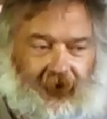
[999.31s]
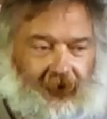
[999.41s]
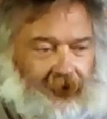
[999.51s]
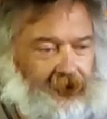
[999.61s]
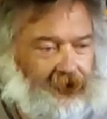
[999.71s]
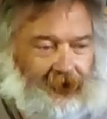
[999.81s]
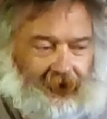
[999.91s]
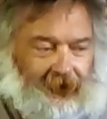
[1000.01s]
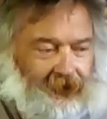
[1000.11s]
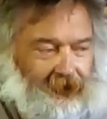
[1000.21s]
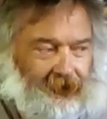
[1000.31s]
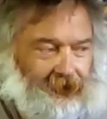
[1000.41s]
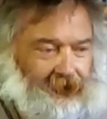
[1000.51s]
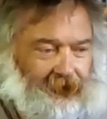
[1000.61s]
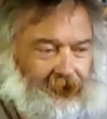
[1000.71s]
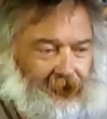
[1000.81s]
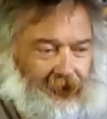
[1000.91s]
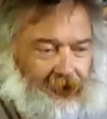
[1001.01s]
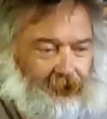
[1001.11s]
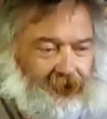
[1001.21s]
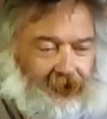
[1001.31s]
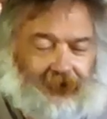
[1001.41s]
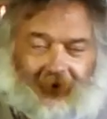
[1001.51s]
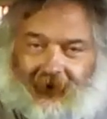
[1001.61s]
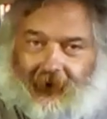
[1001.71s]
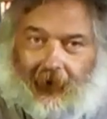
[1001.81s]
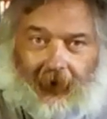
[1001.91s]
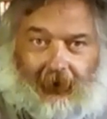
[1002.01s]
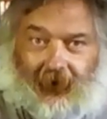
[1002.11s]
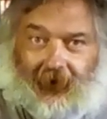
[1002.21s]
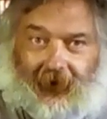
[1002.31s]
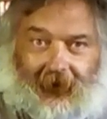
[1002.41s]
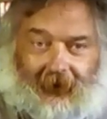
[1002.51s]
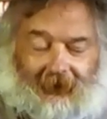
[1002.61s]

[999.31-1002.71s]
he was a threat to anybody.